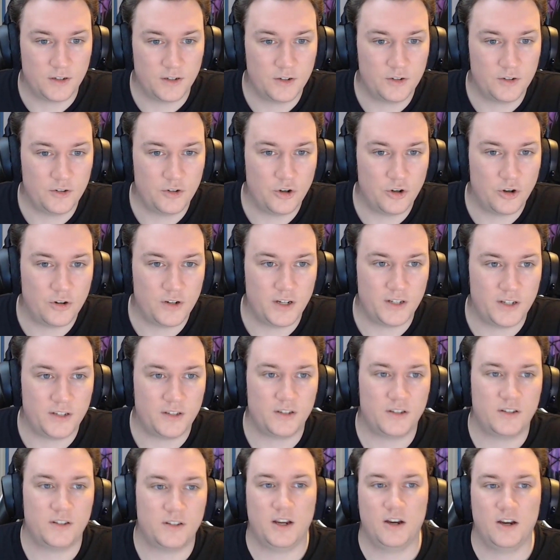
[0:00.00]
Not
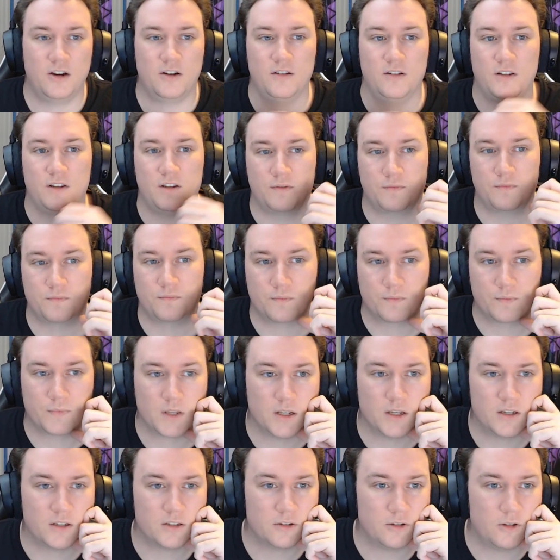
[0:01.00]
necessarily.
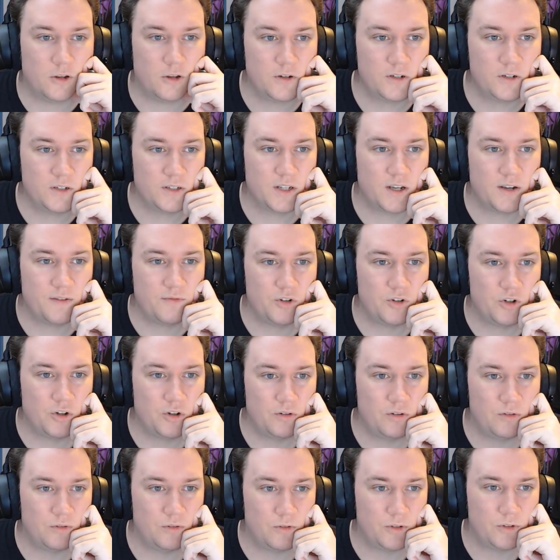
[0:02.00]
As long as I've
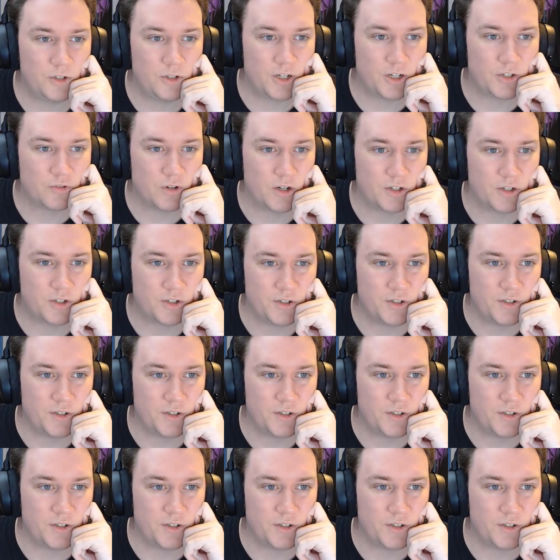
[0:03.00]
known Lord Yasratcha,